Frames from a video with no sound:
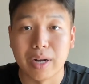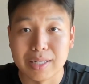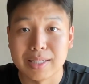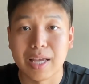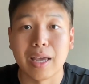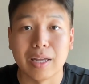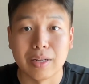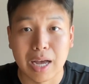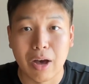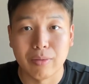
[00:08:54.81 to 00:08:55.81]
and say into
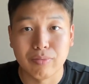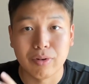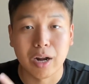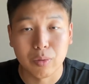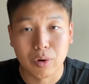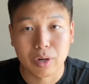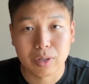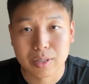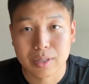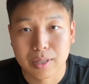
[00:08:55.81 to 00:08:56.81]
how the product works.